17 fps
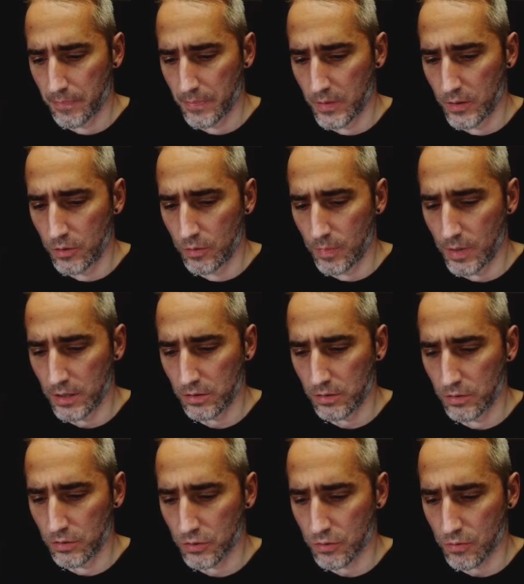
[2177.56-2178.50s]
You must
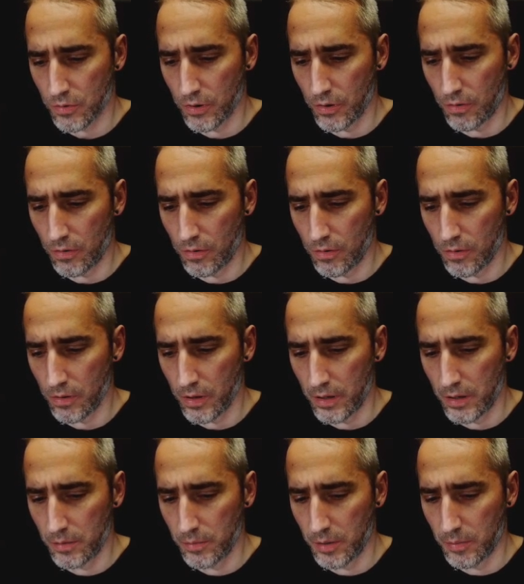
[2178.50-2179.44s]
destroy all
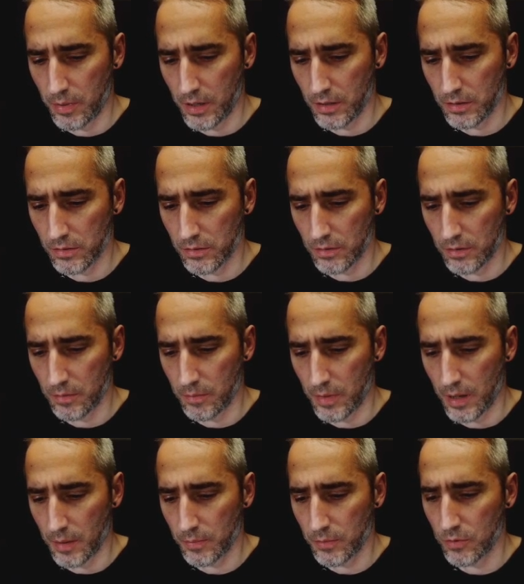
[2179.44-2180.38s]
enemy bases on the
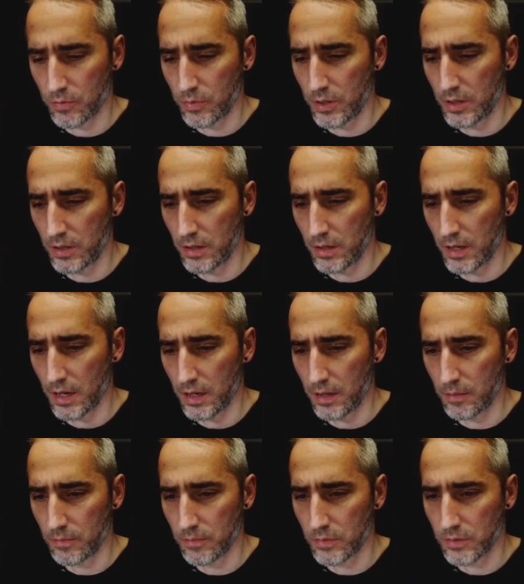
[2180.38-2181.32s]
map to win the
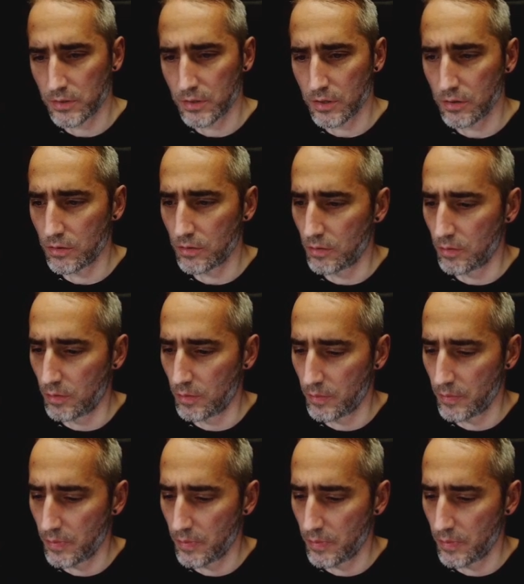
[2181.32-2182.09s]
game. So